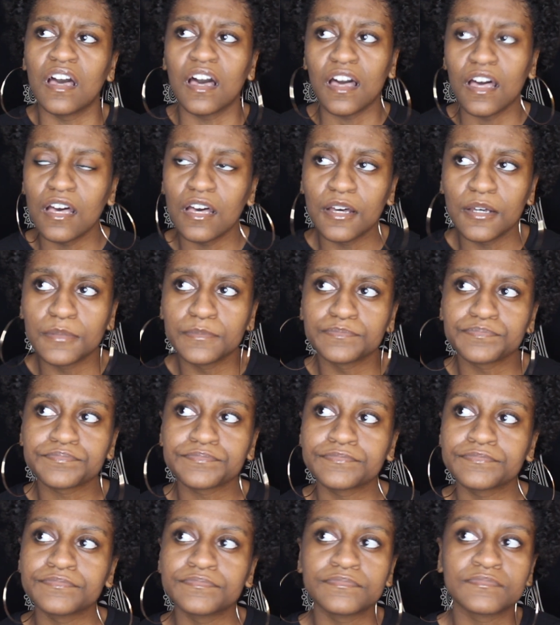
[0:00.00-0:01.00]
I
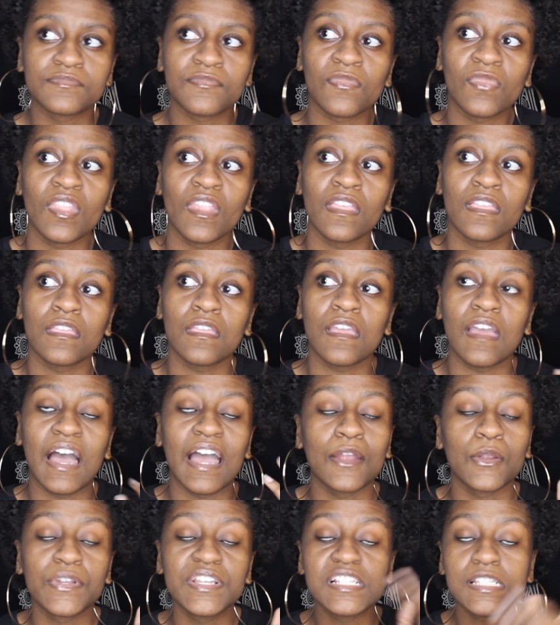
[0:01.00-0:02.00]

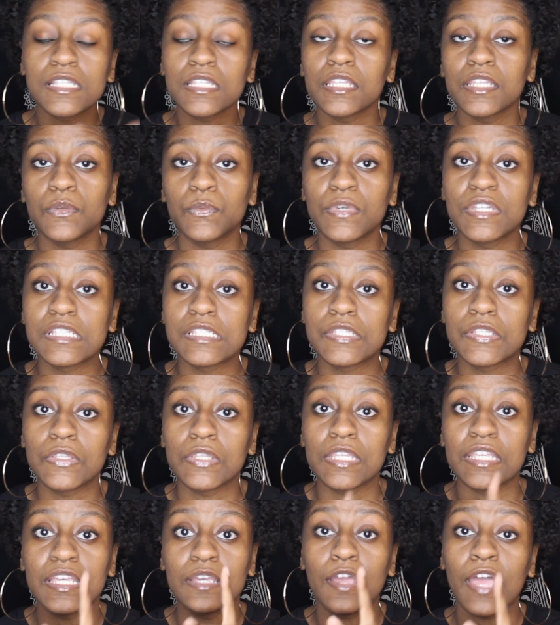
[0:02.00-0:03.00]
recently went to
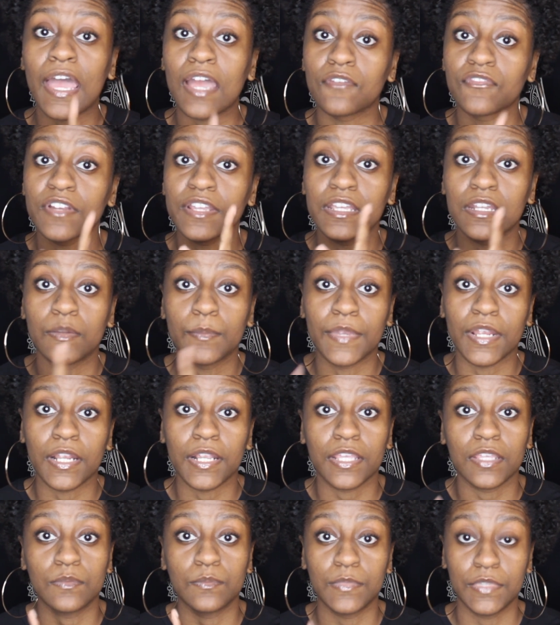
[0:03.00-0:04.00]
the African
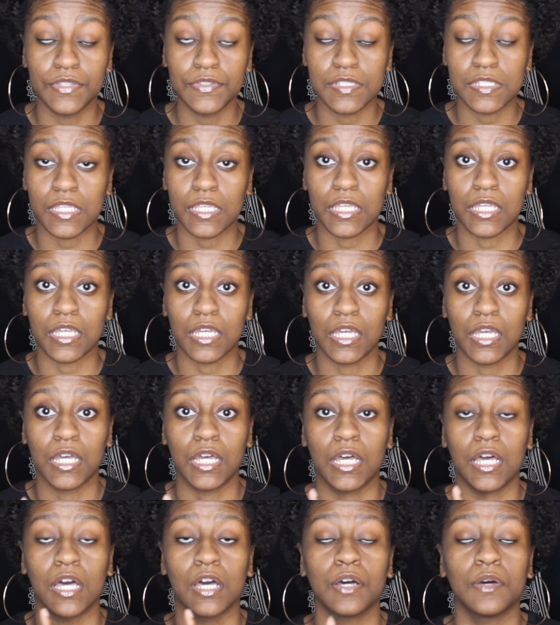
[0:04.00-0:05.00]
American music,
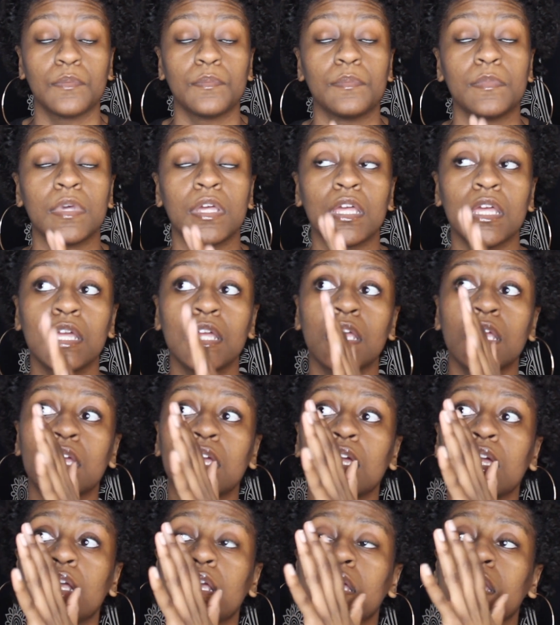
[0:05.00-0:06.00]

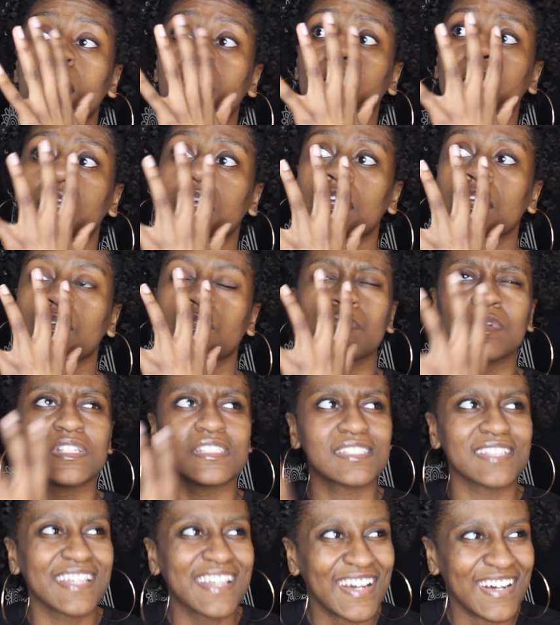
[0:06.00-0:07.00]
what
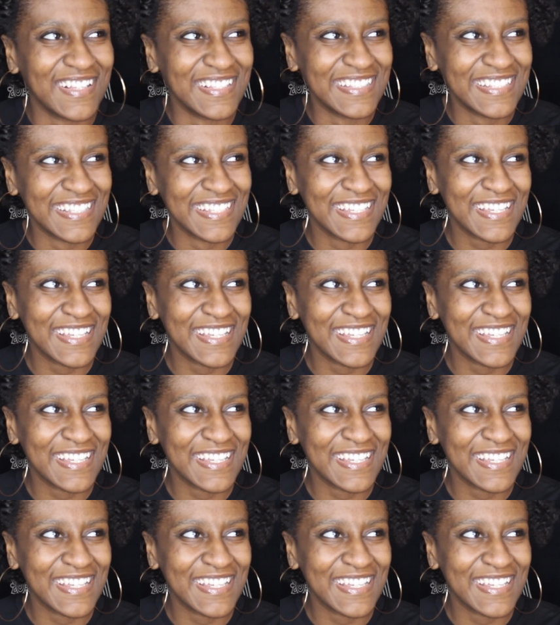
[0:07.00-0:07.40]
is it called?